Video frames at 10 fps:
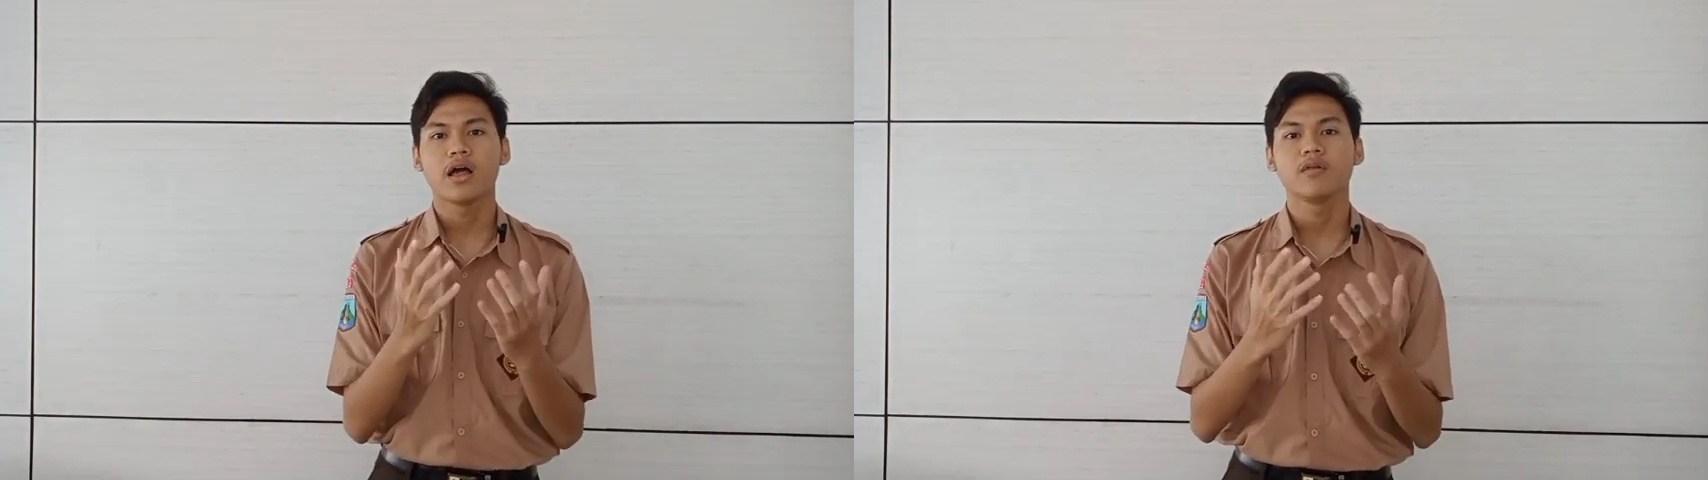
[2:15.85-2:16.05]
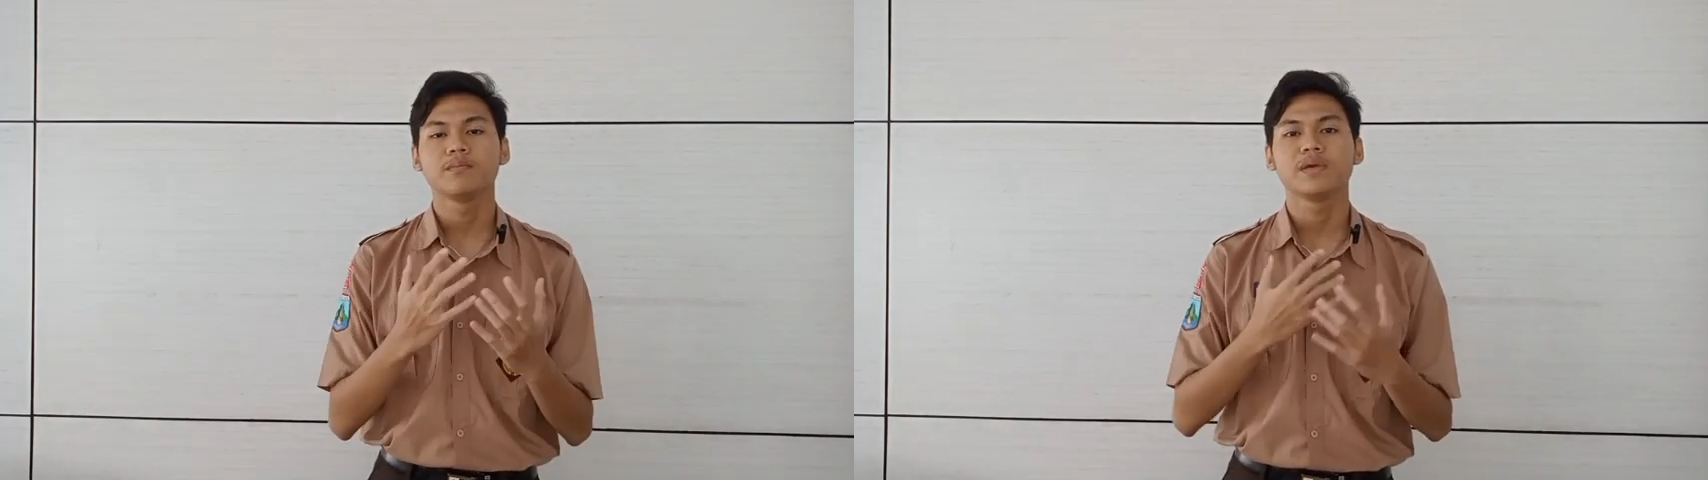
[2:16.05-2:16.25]

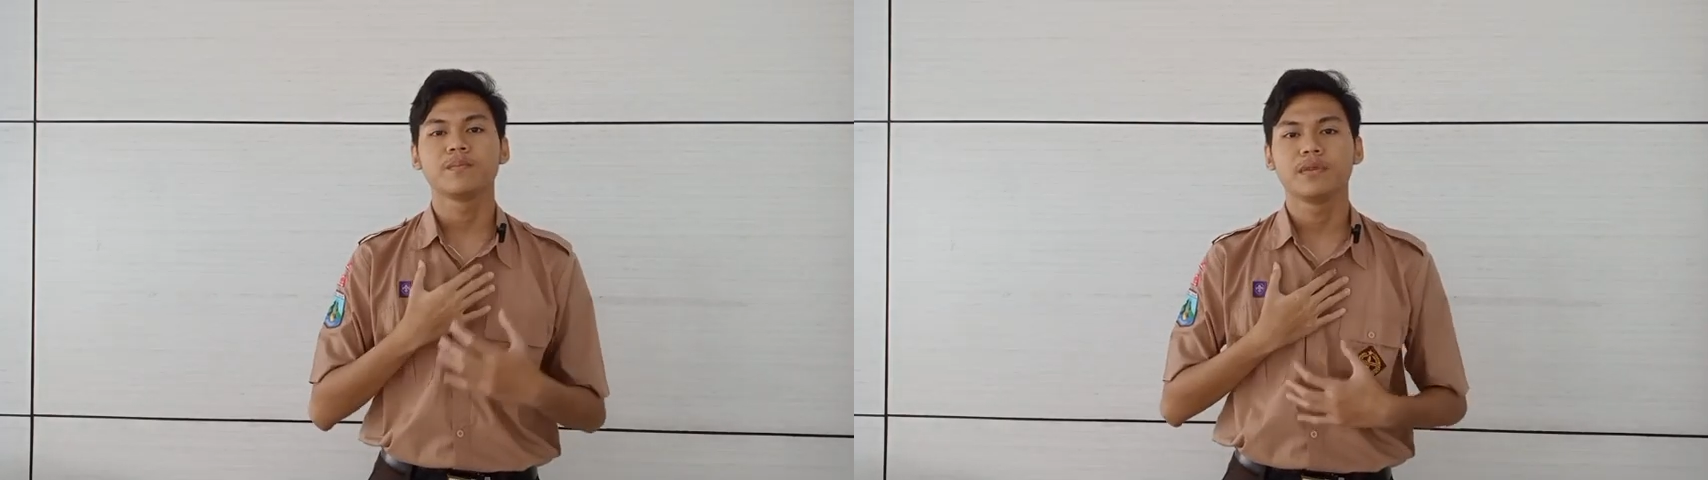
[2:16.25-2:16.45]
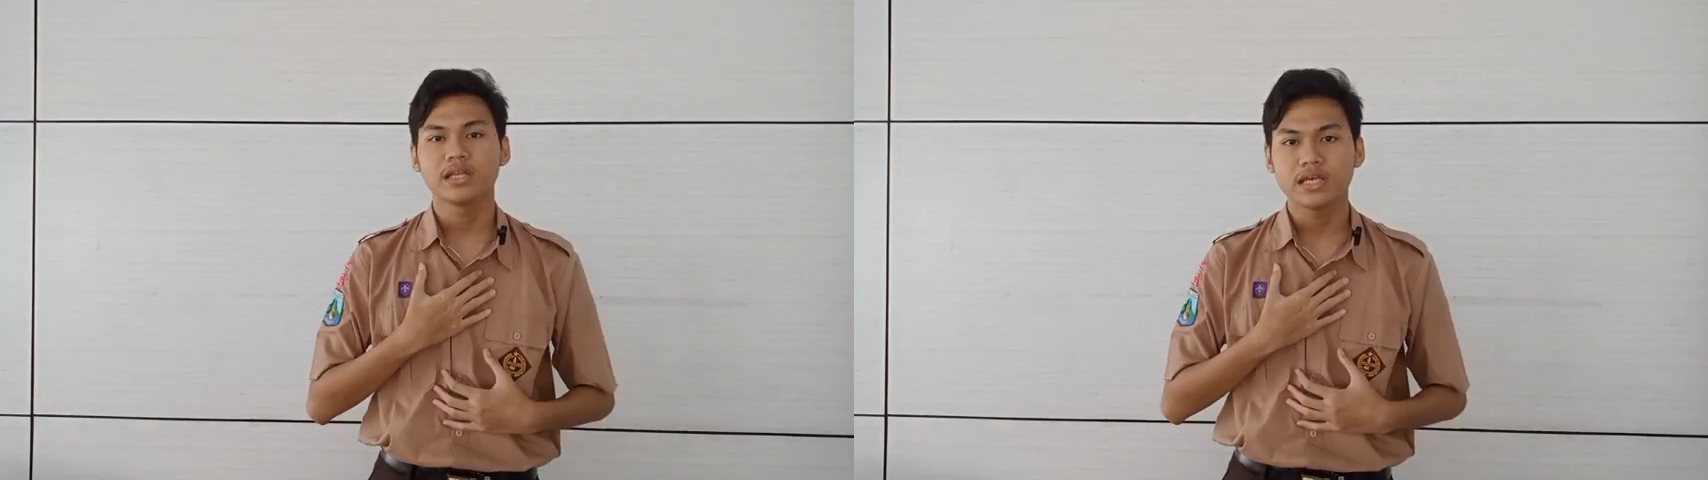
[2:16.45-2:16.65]
help
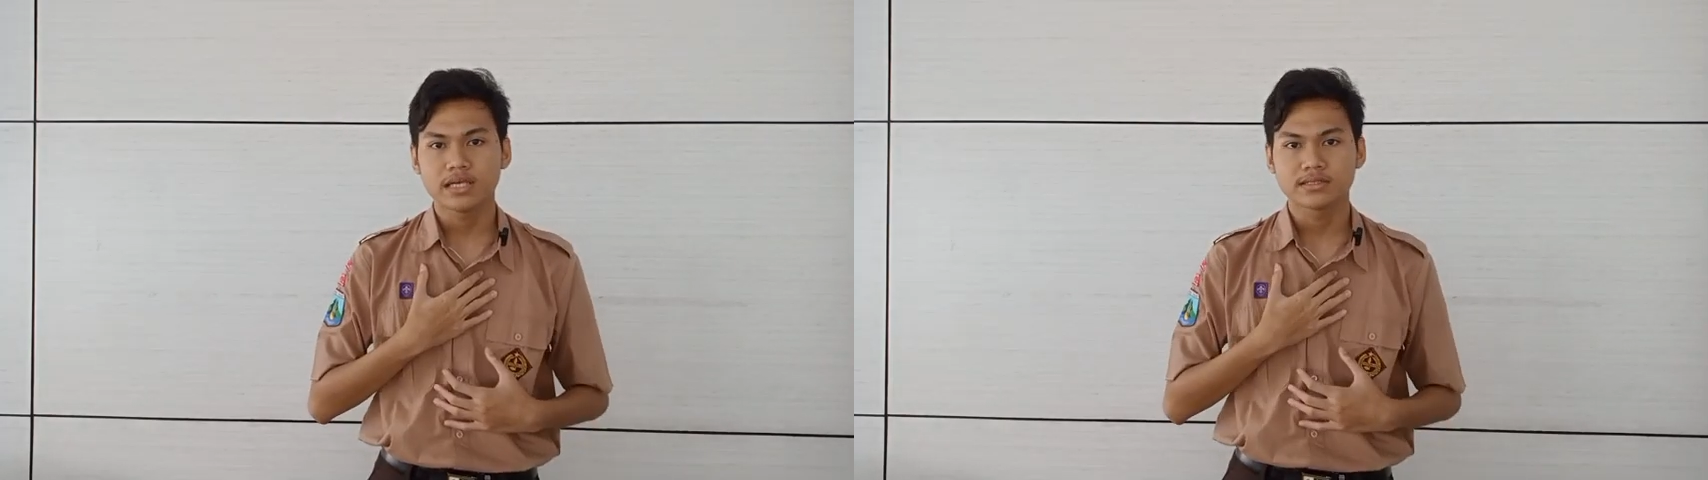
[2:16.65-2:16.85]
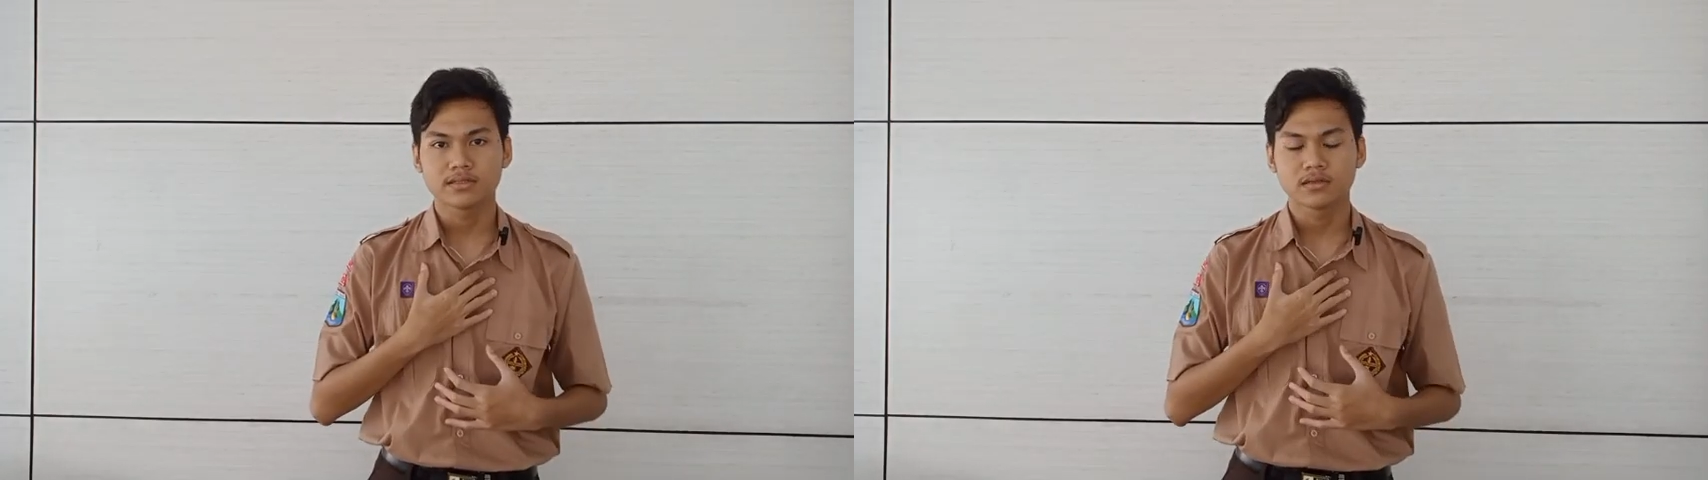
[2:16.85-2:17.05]
me
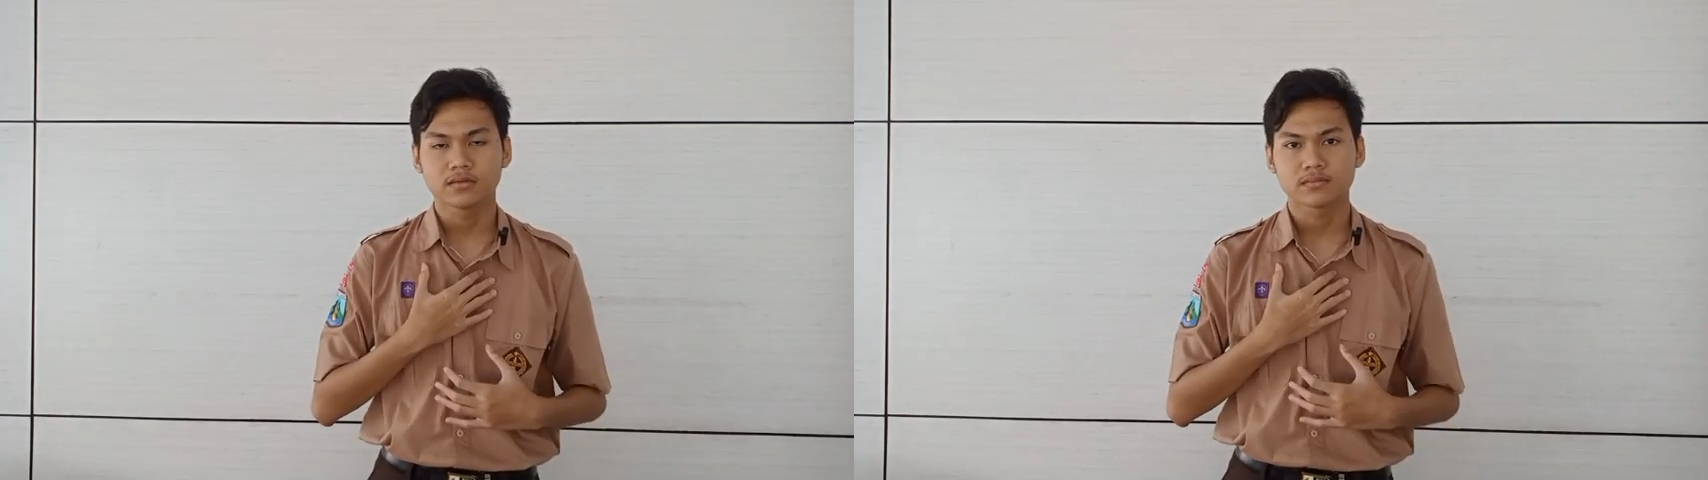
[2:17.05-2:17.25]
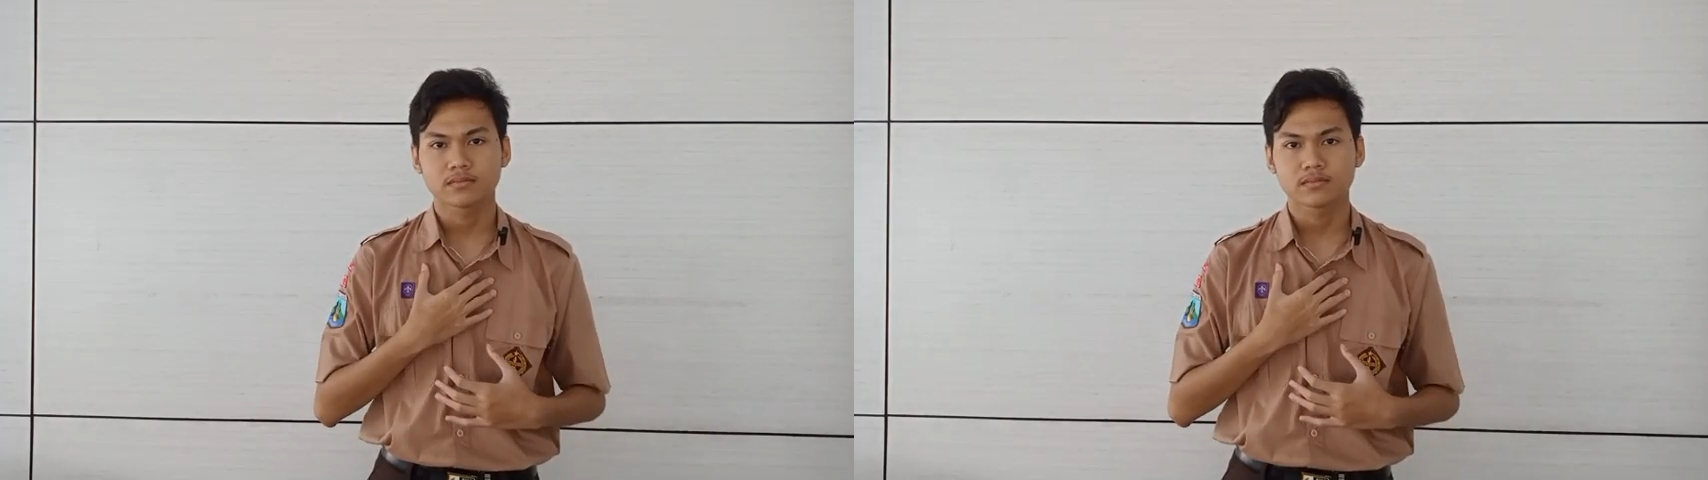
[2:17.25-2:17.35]
please.